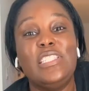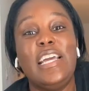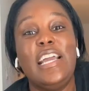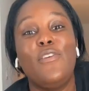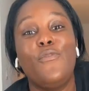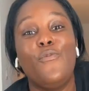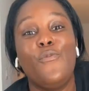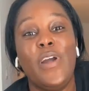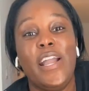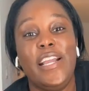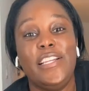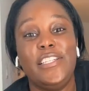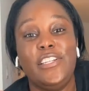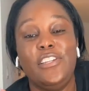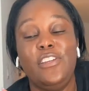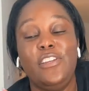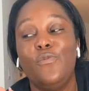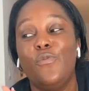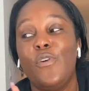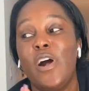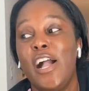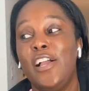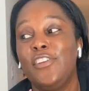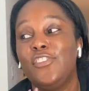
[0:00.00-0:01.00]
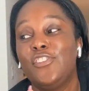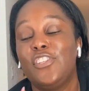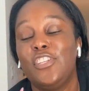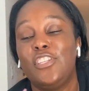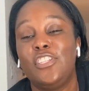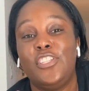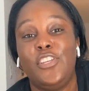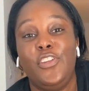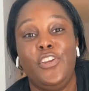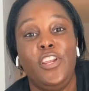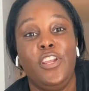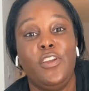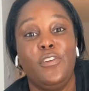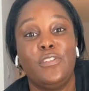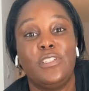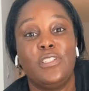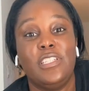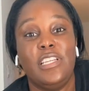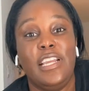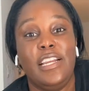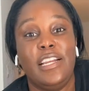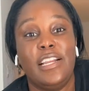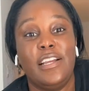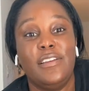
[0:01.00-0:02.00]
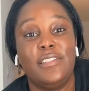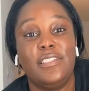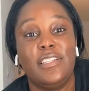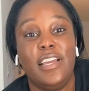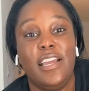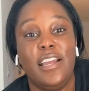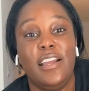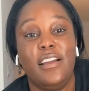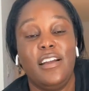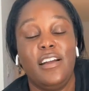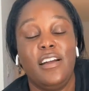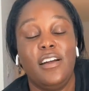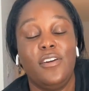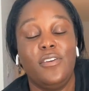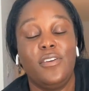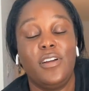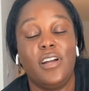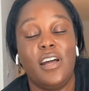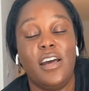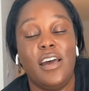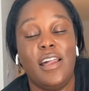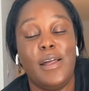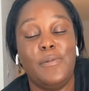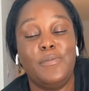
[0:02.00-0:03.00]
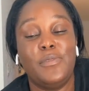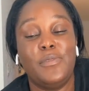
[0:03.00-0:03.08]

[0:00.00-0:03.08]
like, wait till you watch the studio scene. I was like, oh god, I'm